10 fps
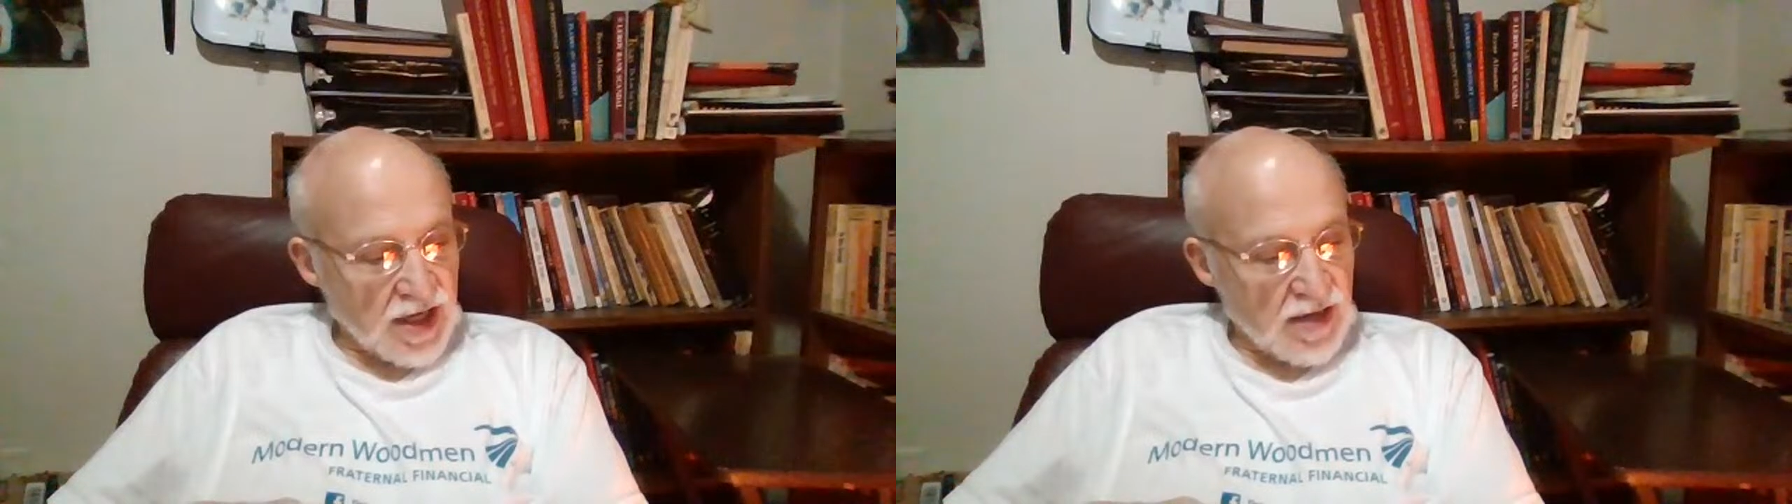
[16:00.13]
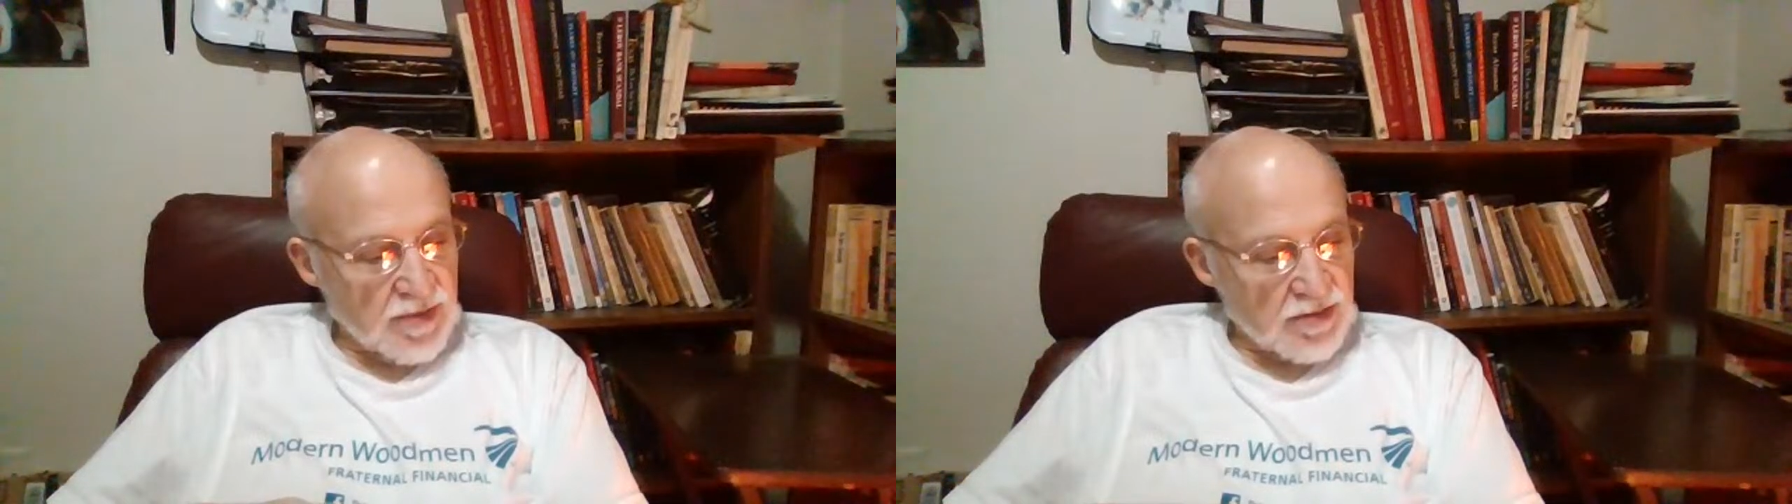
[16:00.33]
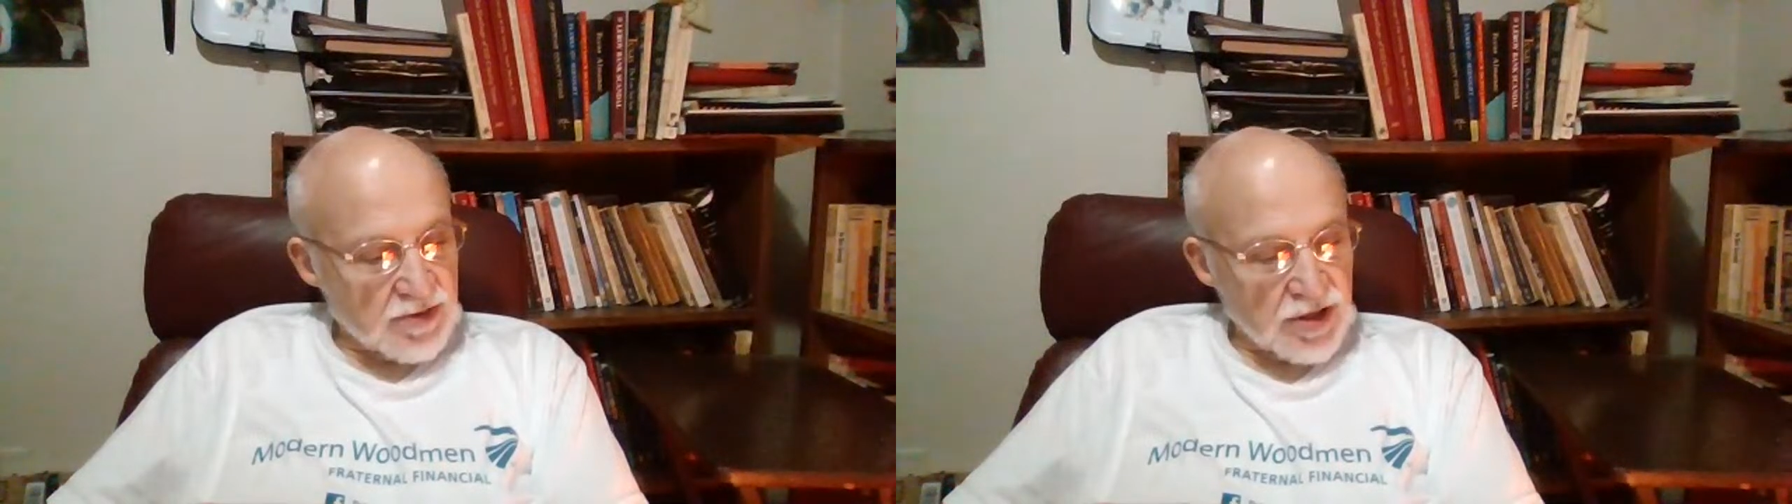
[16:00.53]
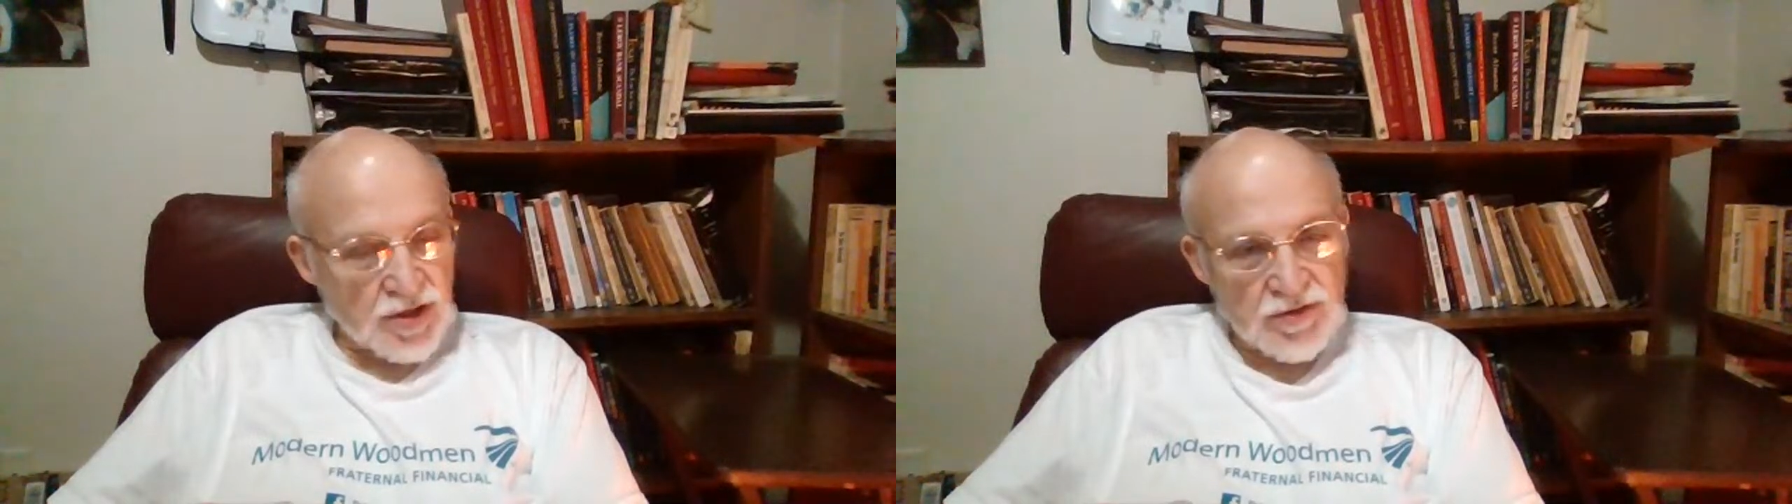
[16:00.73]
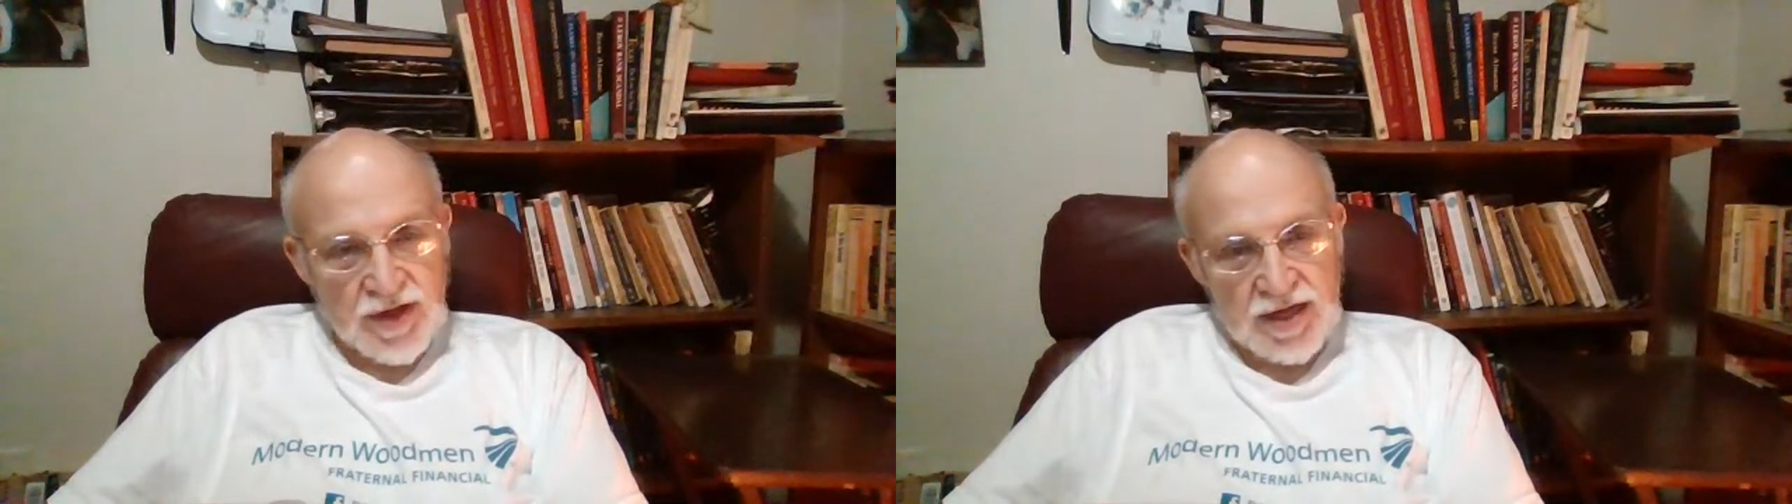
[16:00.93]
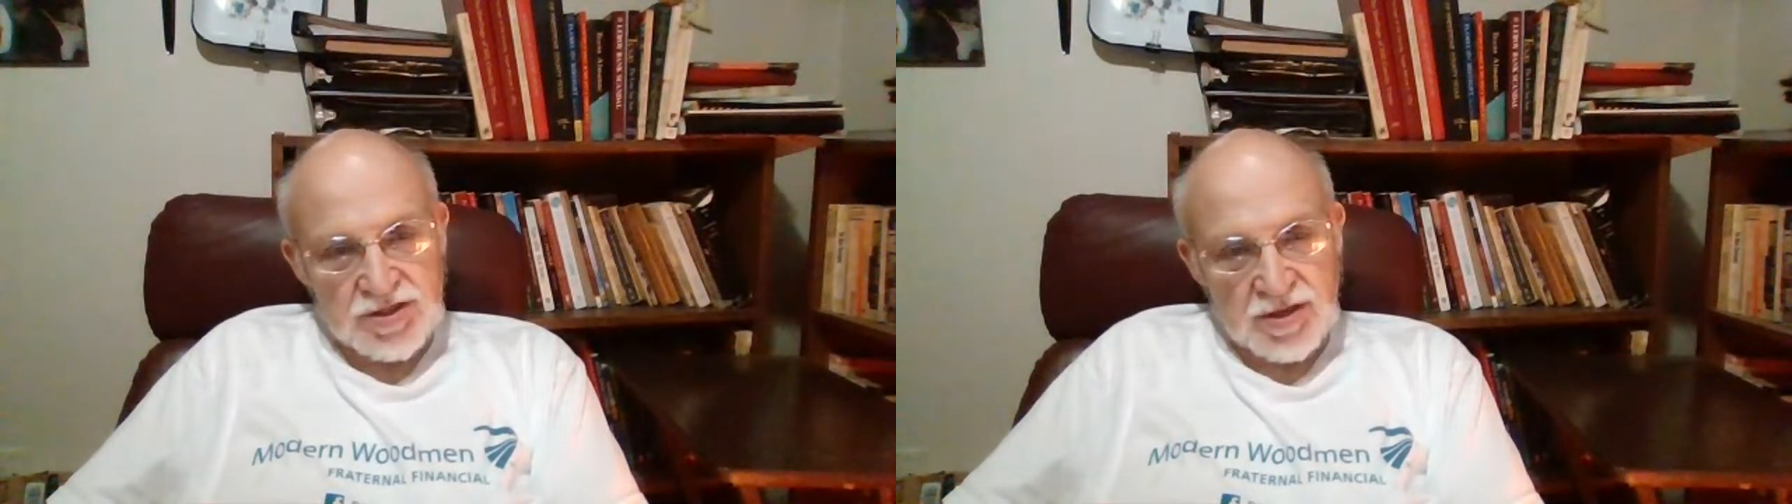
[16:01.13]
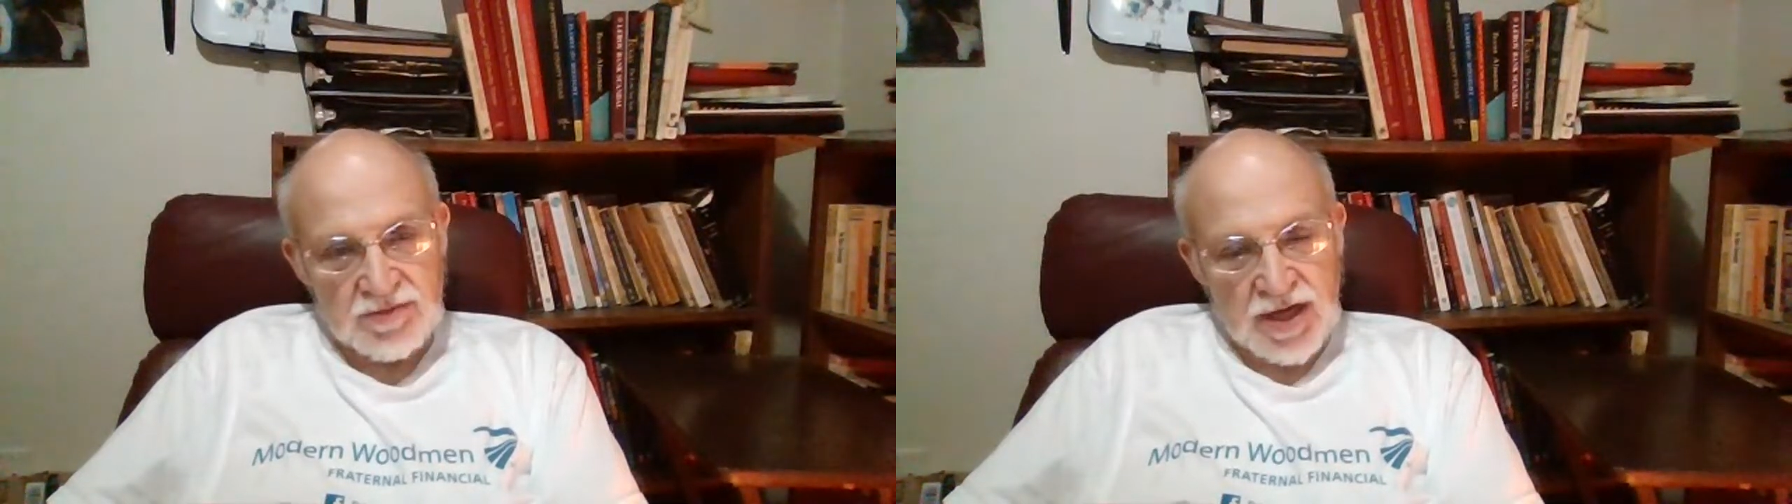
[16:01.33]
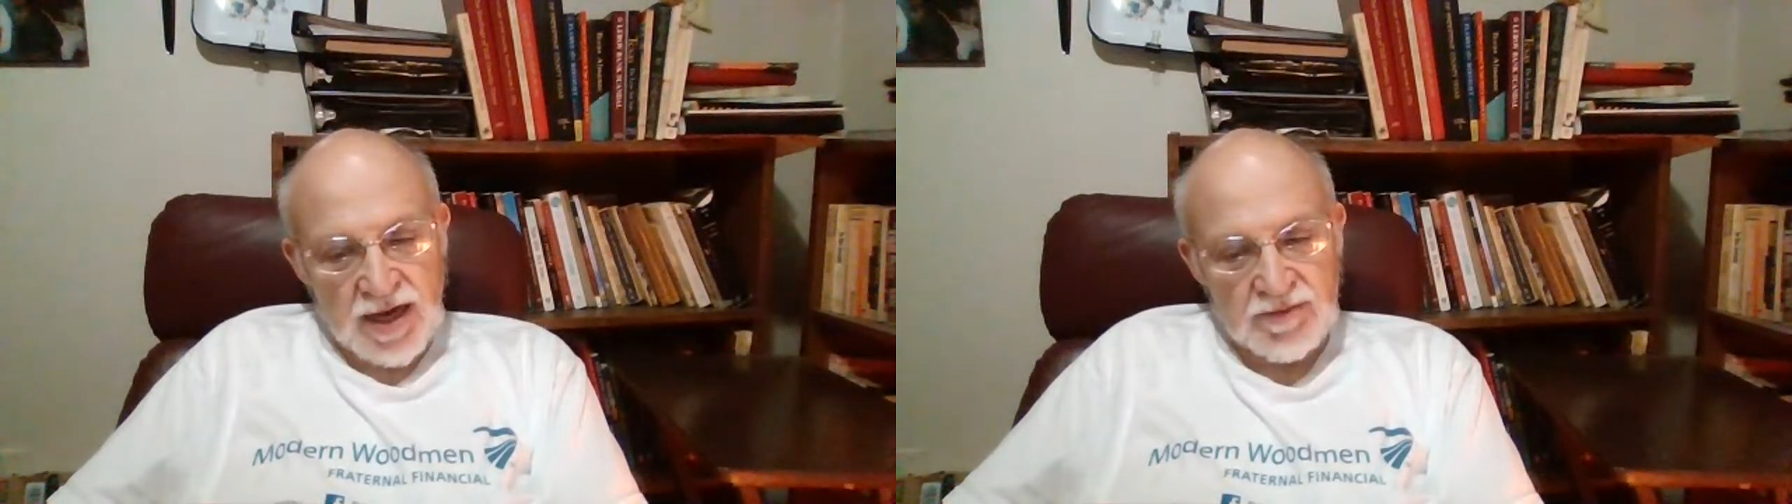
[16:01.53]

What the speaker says: I'll be able to do that sometime